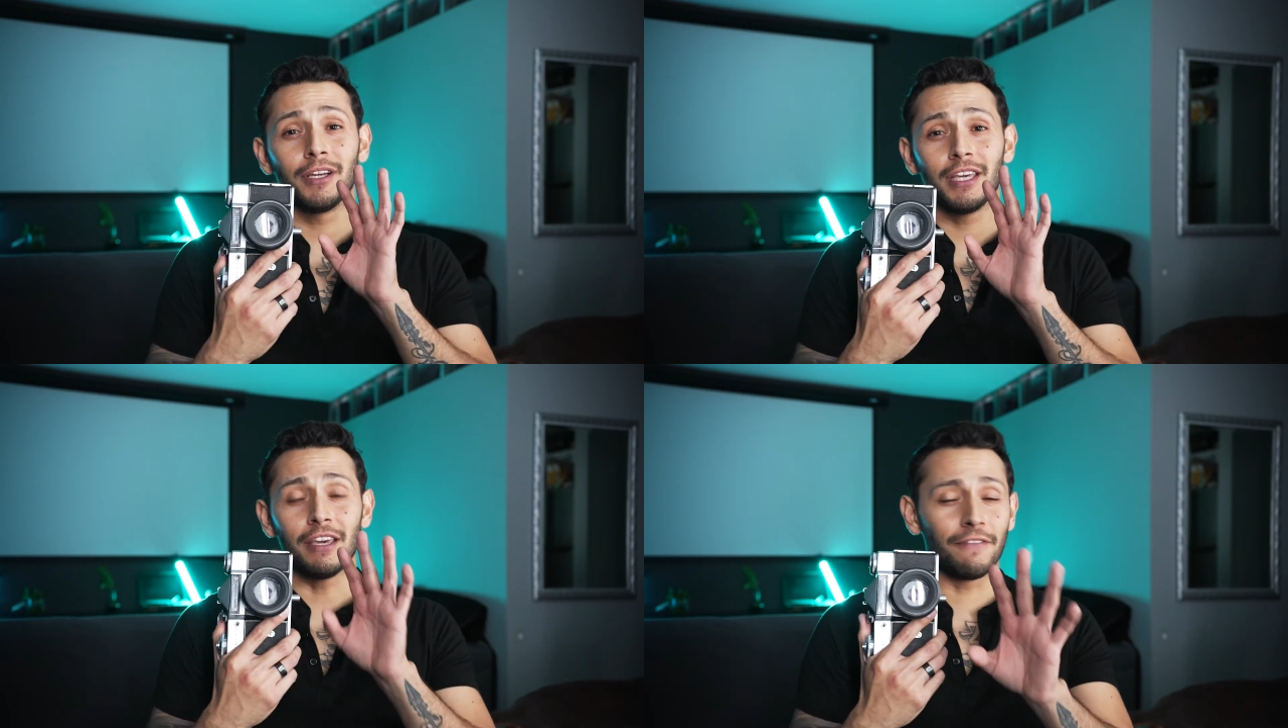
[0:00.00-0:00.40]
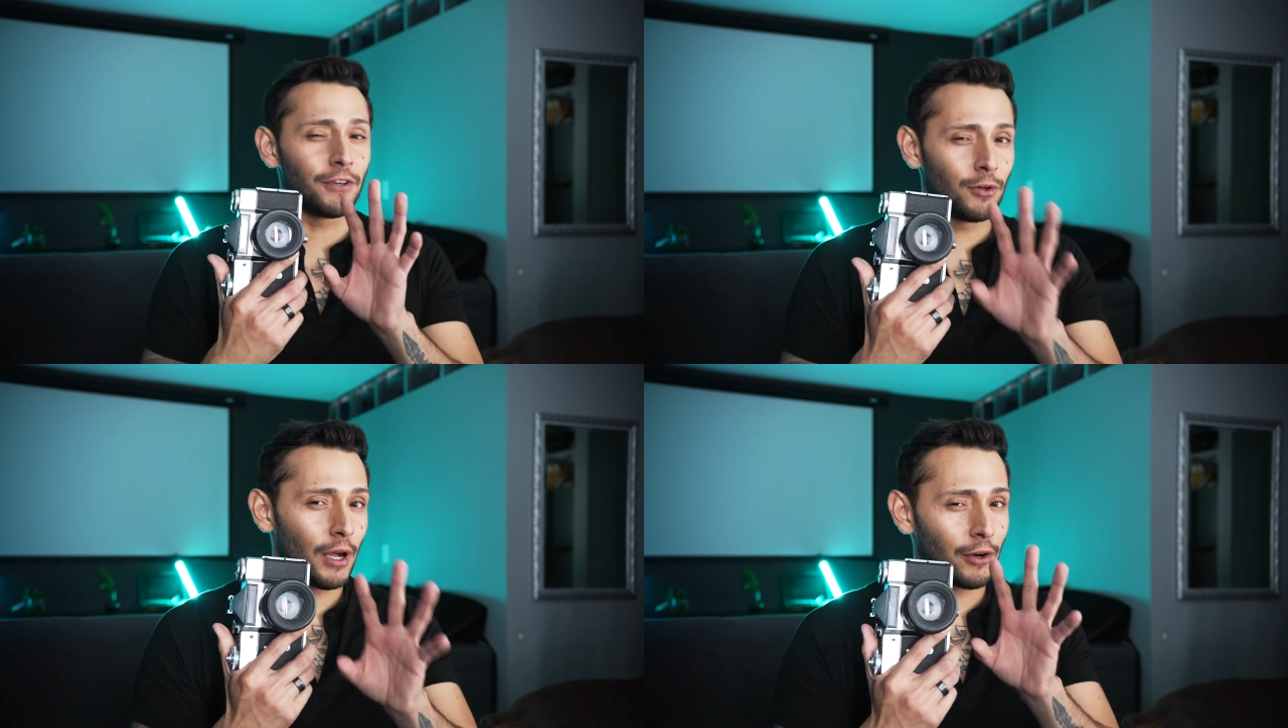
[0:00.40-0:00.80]
if
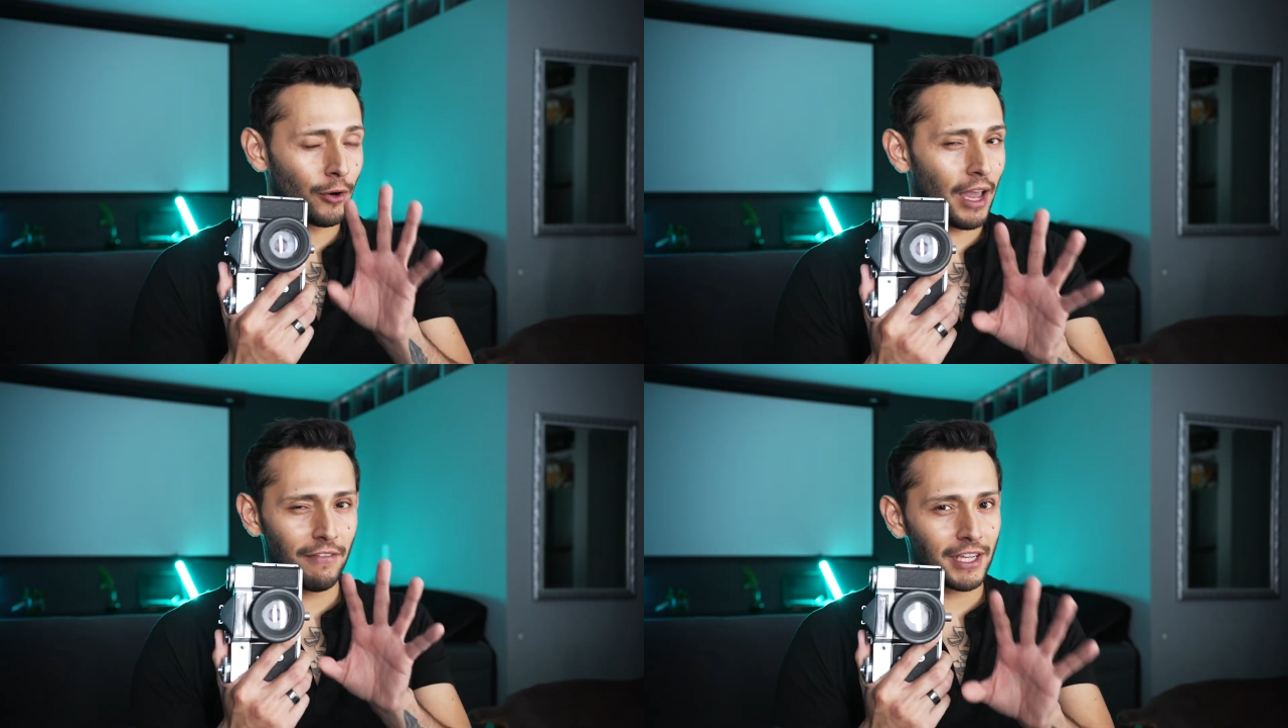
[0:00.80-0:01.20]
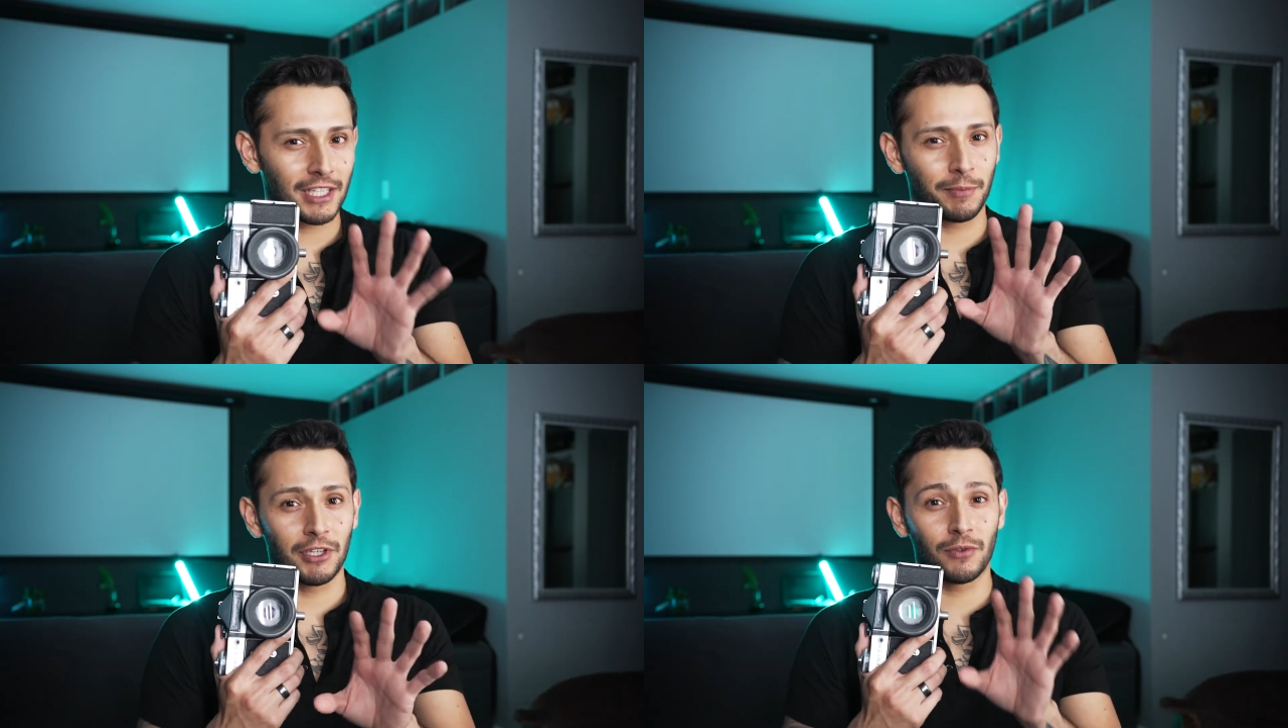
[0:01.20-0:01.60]
you don't have any
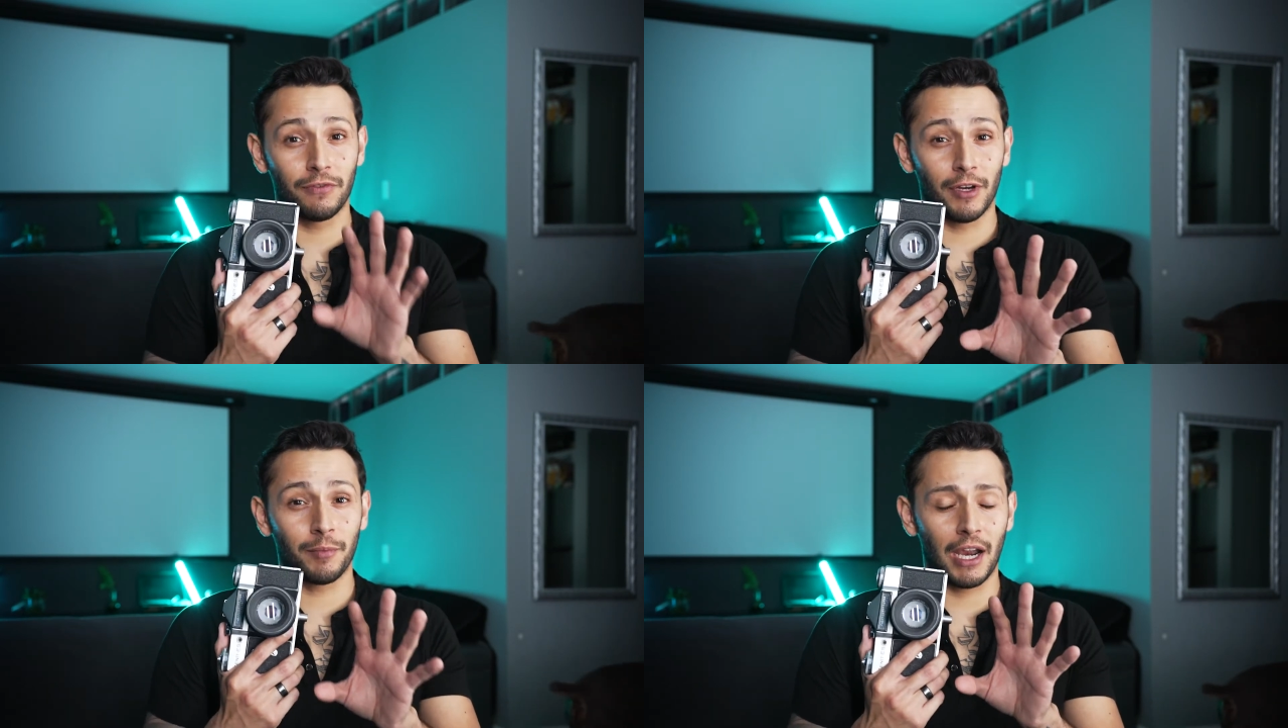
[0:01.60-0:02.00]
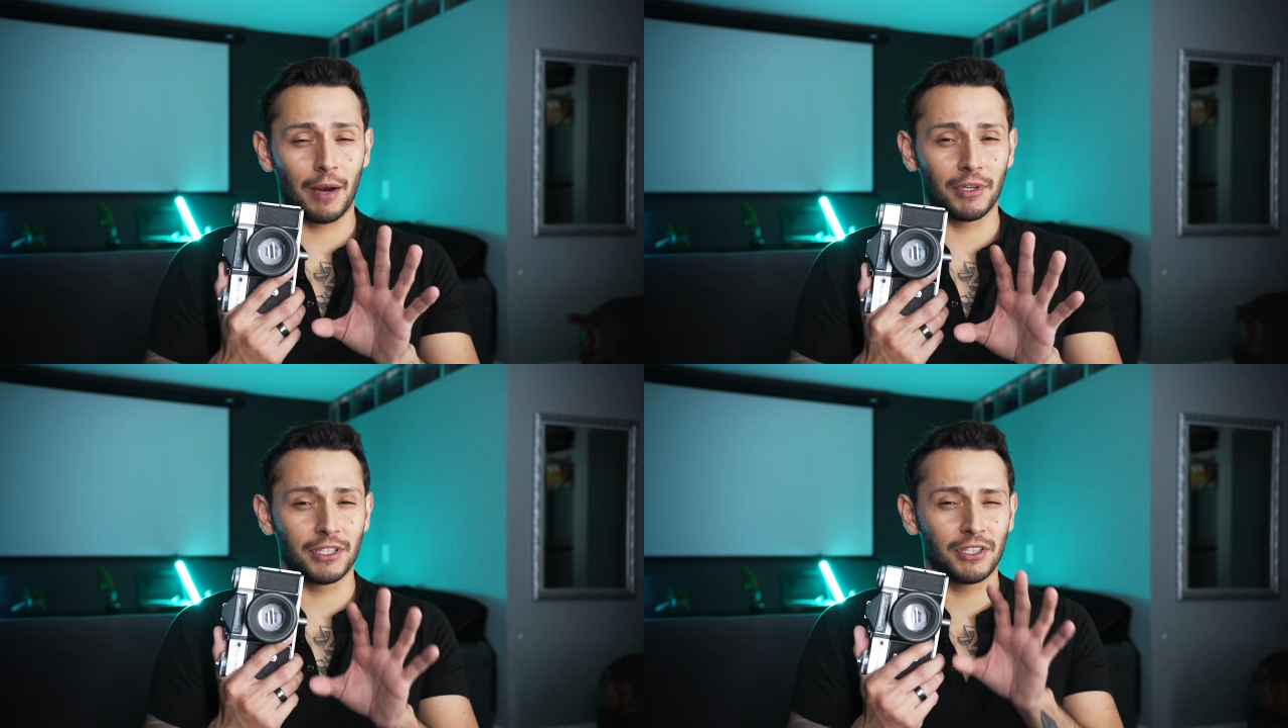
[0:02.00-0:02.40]
experience with film
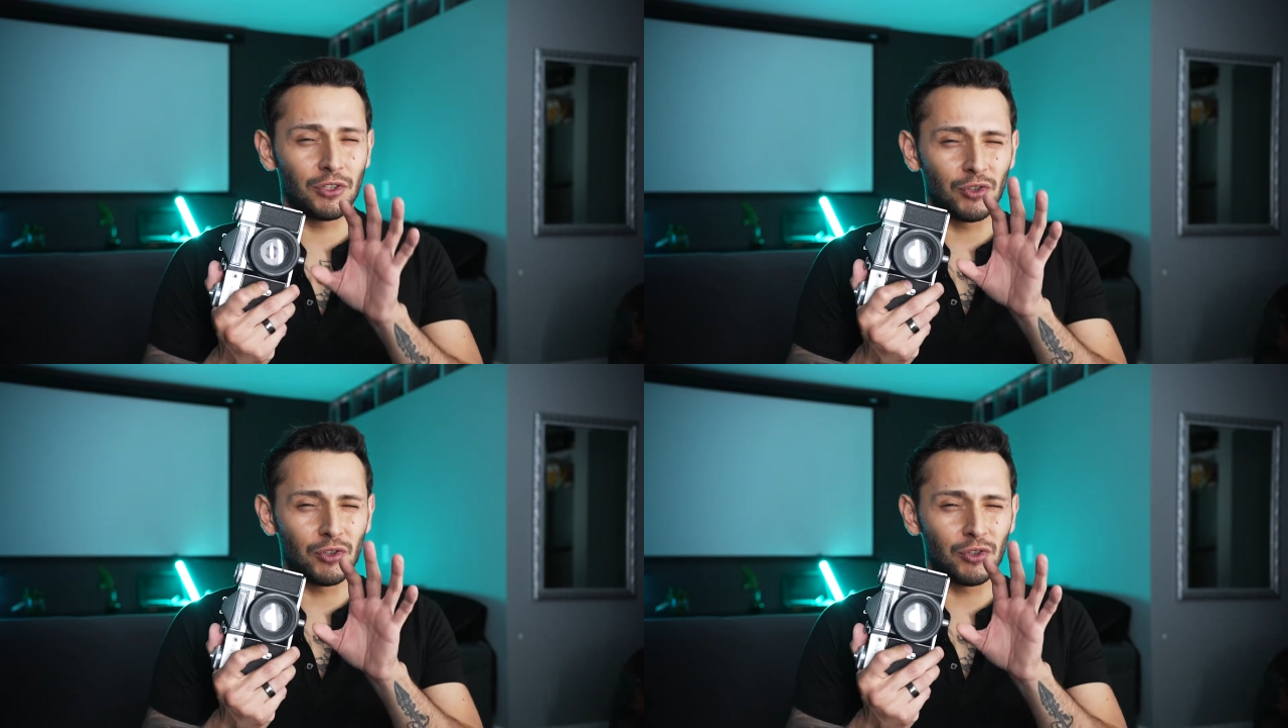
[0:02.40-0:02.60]
cameras,